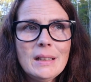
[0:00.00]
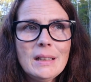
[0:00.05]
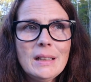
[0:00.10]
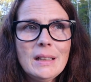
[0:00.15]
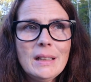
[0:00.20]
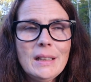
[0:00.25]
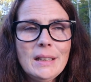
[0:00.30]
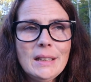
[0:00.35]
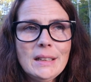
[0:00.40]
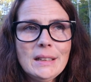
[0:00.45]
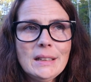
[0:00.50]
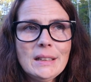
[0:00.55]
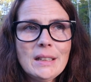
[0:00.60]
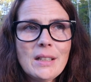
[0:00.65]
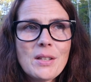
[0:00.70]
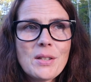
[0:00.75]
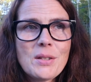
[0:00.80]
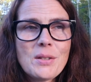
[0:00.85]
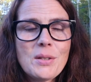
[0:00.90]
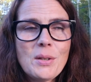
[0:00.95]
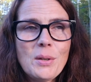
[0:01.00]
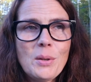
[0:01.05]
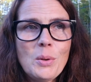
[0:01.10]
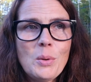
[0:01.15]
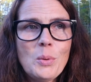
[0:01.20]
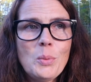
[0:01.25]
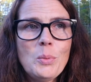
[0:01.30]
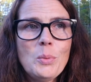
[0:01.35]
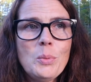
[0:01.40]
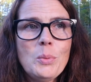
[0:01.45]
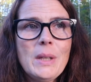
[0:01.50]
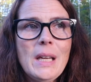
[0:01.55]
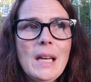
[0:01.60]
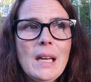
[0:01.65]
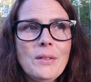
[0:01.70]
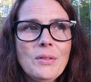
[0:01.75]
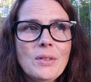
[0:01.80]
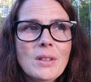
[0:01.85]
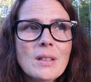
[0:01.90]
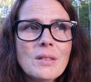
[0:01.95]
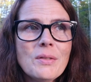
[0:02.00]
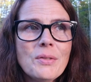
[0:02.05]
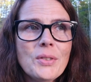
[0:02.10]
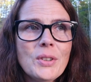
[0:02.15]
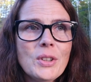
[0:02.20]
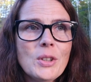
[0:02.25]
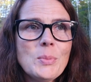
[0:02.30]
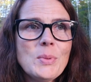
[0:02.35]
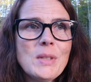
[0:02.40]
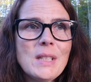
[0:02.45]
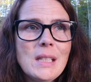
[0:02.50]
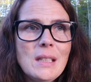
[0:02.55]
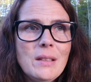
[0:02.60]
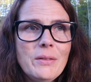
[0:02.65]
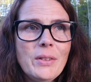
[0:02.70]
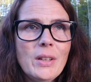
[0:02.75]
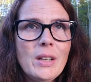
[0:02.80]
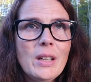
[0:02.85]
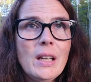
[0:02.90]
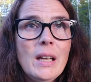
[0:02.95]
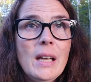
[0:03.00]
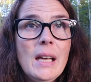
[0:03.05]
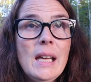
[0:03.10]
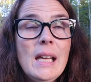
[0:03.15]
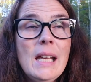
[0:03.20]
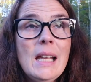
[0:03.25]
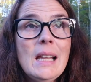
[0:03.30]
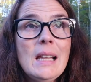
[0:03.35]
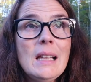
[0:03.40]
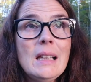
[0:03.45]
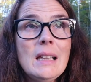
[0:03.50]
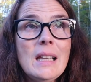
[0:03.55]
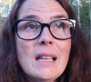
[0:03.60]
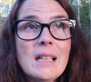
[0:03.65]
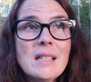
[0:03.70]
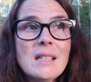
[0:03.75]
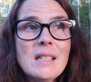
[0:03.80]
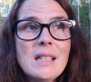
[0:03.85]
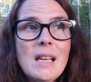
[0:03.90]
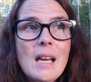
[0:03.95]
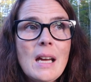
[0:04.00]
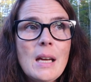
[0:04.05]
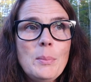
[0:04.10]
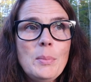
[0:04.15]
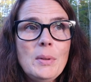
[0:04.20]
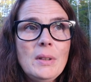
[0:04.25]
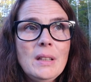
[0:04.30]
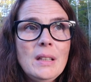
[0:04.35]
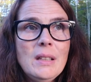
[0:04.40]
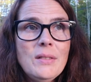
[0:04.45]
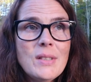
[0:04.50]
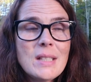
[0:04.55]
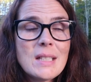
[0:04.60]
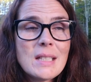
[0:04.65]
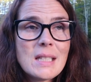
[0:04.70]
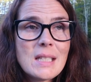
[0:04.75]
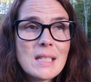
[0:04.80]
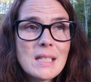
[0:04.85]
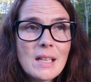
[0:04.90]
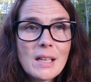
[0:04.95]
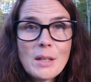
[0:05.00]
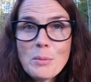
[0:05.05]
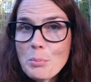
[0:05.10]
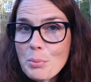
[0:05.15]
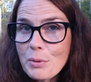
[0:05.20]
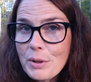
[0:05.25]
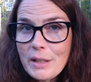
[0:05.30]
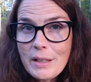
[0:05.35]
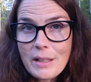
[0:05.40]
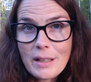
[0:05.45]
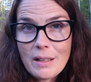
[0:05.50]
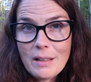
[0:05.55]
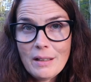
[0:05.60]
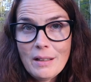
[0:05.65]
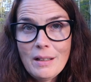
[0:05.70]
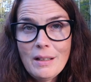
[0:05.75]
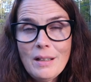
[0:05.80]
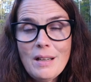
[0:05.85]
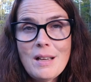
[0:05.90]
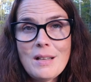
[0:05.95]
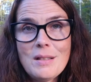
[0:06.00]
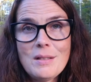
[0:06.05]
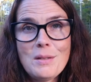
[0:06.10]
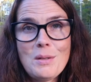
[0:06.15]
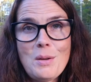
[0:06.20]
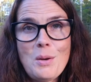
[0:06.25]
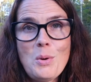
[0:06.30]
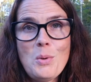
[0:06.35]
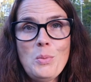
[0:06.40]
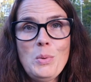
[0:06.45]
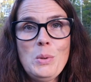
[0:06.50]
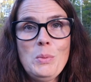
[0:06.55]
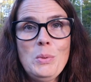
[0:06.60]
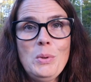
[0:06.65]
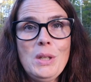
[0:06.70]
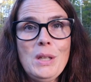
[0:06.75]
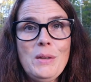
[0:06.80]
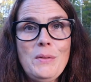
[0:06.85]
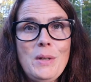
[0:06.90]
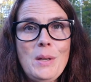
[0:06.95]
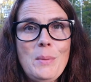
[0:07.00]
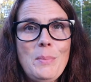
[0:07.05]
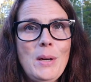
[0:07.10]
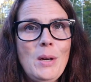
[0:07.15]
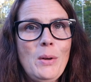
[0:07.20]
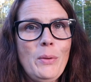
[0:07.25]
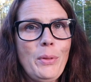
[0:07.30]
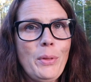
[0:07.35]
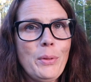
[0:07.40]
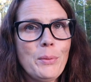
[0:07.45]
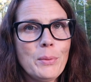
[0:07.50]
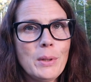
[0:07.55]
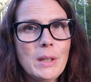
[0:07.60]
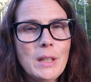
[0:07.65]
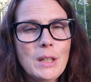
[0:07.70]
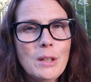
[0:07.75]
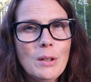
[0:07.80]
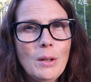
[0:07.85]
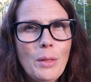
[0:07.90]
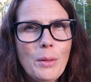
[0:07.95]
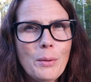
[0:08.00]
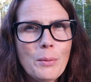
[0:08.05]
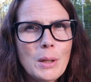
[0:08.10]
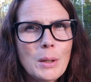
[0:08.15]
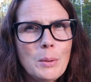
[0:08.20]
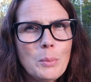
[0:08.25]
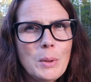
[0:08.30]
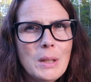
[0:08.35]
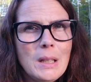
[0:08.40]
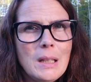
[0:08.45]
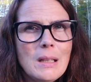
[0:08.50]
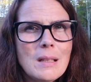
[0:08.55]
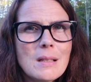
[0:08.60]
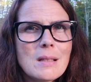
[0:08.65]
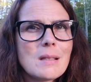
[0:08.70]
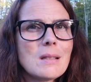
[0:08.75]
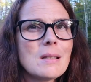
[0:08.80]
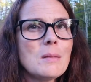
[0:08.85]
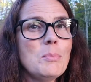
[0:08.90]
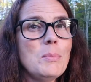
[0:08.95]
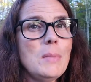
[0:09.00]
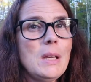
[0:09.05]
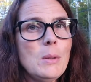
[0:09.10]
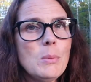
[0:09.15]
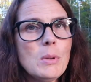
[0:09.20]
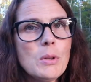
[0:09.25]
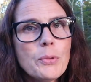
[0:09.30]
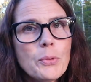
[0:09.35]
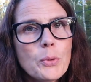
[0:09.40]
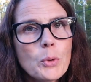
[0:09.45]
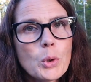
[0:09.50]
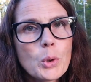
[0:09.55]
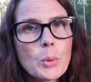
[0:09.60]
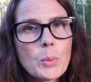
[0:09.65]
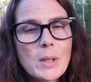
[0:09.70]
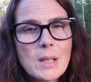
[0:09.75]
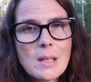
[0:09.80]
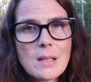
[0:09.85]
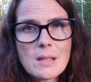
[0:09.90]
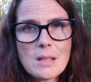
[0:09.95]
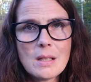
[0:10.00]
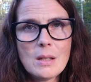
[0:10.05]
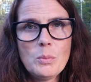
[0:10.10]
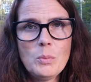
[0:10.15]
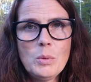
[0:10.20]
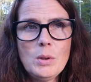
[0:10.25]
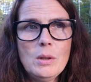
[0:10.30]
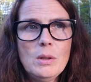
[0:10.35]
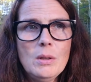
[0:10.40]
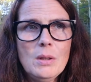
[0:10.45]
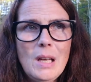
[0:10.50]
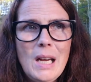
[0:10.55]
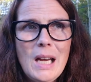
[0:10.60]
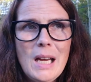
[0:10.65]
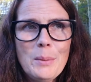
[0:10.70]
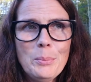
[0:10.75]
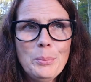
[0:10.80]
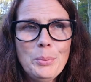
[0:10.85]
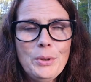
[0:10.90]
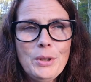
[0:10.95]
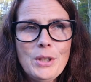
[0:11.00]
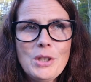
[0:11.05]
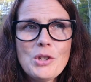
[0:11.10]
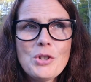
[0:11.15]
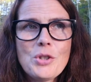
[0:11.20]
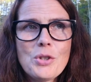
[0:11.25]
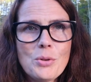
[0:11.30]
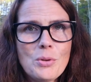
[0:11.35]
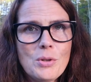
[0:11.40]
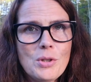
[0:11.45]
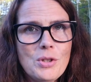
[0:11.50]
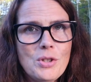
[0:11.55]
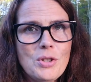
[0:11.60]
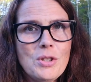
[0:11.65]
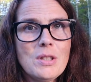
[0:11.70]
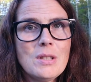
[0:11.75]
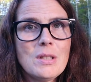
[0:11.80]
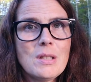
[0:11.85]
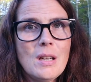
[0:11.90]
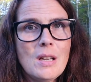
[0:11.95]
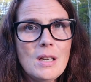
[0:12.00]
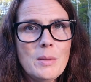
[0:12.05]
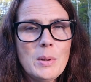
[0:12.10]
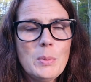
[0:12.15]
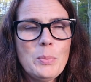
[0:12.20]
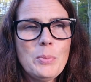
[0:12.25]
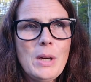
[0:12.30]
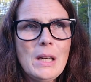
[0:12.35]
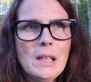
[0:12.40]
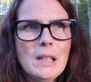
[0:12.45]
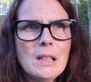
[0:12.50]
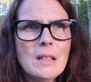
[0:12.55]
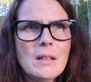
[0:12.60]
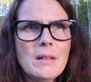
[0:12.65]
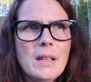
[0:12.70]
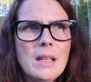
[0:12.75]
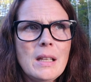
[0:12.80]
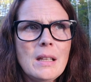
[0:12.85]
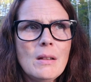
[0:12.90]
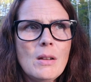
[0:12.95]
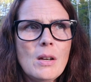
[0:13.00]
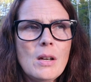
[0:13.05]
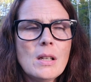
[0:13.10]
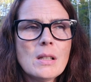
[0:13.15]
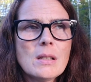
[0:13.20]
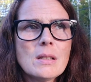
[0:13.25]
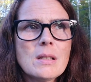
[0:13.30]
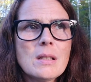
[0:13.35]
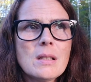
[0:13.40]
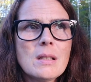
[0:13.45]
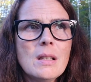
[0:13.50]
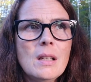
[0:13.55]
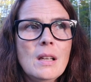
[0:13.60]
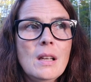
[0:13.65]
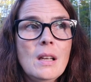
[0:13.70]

so we have confirmed Eva. Lexi, I believe, is done breeding, so we will give it about three weeks, maybe 4 weeks, and I'm pretty sure she's gonna be pregnant. They locked